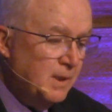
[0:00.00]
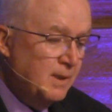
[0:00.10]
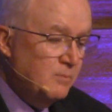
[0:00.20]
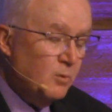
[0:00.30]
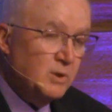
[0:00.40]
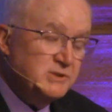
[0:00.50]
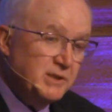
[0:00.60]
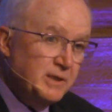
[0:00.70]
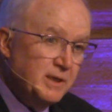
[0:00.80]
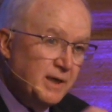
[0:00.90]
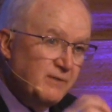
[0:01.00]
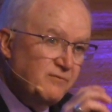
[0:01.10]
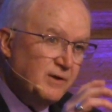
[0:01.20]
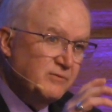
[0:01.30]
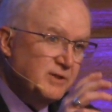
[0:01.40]
But once again, I
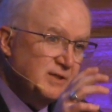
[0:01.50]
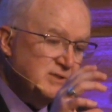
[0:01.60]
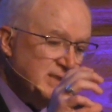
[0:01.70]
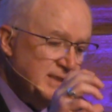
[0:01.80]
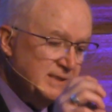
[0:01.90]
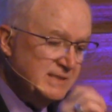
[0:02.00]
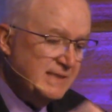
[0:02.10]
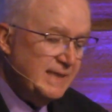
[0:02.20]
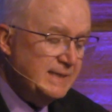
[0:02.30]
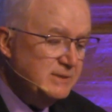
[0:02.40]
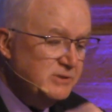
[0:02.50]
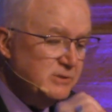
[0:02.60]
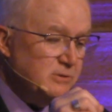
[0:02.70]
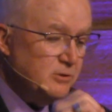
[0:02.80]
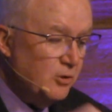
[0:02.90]
felt this
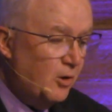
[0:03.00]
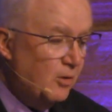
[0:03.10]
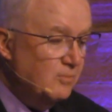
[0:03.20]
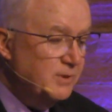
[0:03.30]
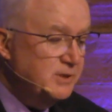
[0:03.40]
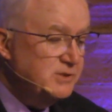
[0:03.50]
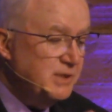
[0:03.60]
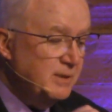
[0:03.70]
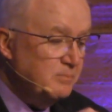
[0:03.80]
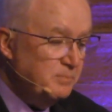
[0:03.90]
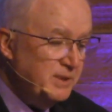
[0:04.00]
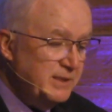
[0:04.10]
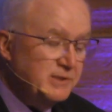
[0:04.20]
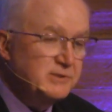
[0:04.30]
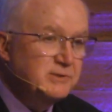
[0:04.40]
intense calmness and
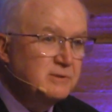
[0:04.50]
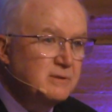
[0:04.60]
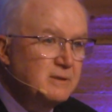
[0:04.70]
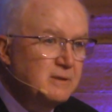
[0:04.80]
peace